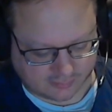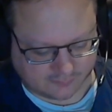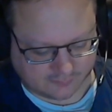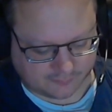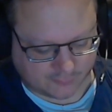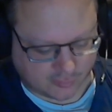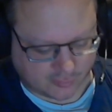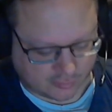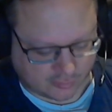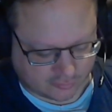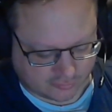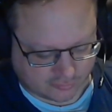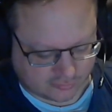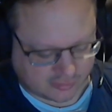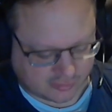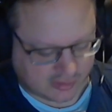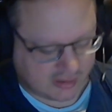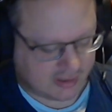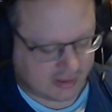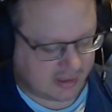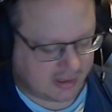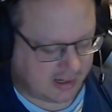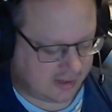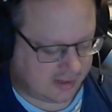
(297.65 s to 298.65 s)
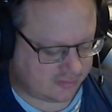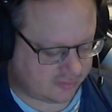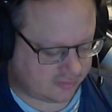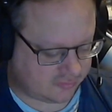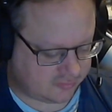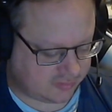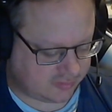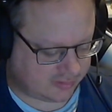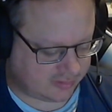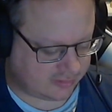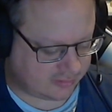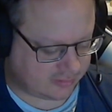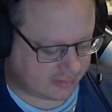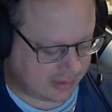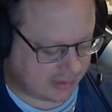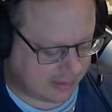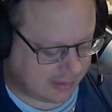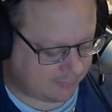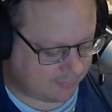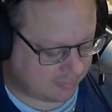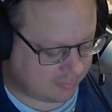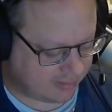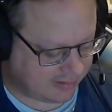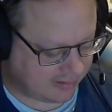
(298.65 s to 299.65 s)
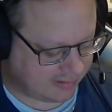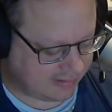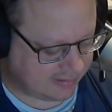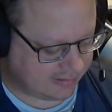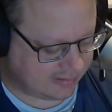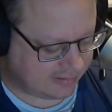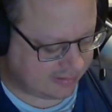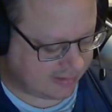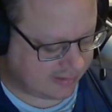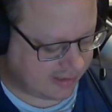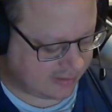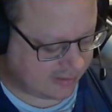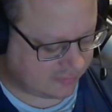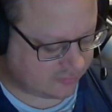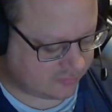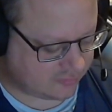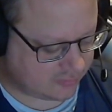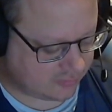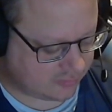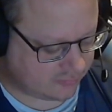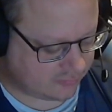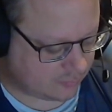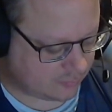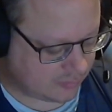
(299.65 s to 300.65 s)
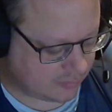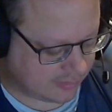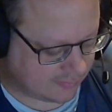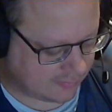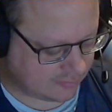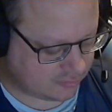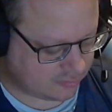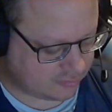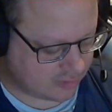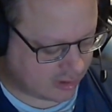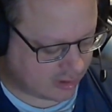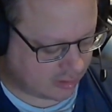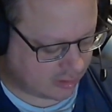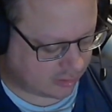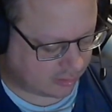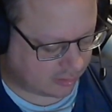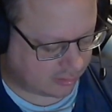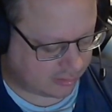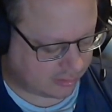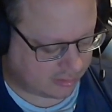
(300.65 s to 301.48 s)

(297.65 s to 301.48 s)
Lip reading: because as I said, I played it as when I was young,